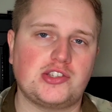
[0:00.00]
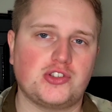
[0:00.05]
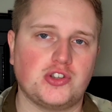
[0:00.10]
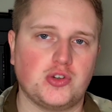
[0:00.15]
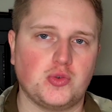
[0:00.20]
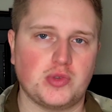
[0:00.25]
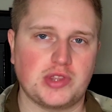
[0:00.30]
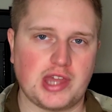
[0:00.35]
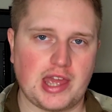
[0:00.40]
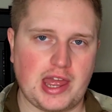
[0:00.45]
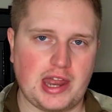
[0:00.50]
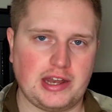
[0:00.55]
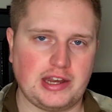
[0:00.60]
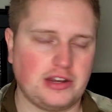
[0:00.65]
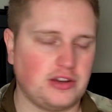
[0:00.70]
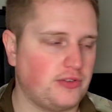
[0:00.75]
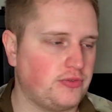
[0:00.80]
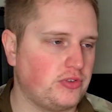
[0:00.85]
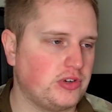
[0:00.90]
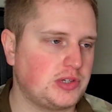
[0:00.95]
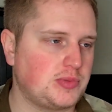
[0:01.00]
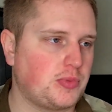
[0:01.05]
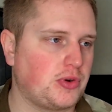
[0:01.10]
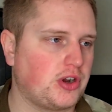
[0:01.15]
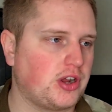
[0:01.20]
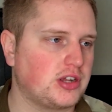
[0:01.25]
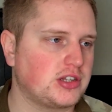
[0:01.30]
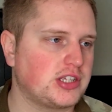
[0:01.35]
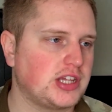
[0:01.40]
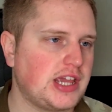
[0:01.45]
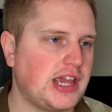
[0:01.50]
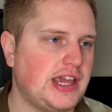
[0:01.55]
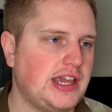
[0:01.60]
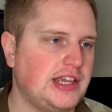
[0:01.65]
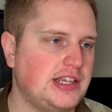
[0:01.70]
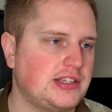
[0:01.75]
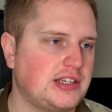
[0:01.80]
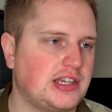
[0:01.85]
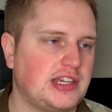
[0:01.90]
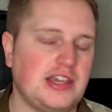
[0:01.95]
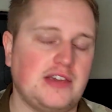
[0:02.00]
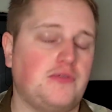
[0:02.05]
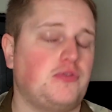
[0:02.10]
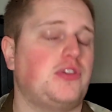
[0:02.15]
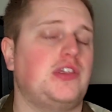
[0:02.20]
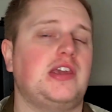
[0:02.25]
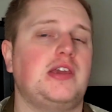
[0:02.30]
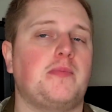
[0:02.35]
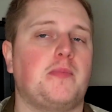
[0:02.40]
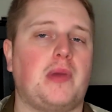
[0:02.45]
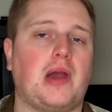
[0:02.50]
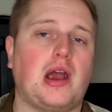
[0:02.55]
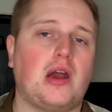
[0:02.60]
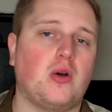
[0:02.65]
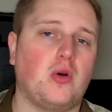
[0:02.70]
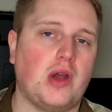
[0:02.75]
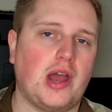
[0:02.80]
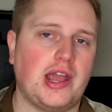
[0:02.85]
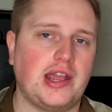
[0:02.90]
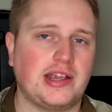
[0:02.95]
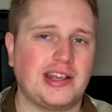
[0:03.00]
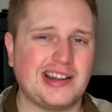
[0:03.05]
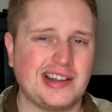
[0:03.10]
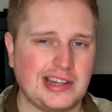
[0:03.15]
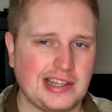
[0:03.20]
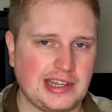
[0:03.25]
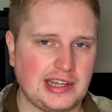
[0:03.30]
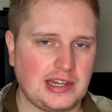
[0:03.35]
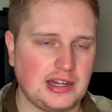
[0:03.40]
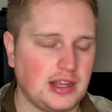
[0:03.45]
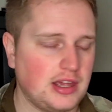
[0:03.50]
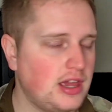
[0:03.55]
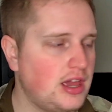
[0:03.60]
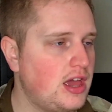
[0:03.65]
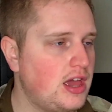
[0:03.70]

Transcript: do with any Novritsch product is give the barrel a clean.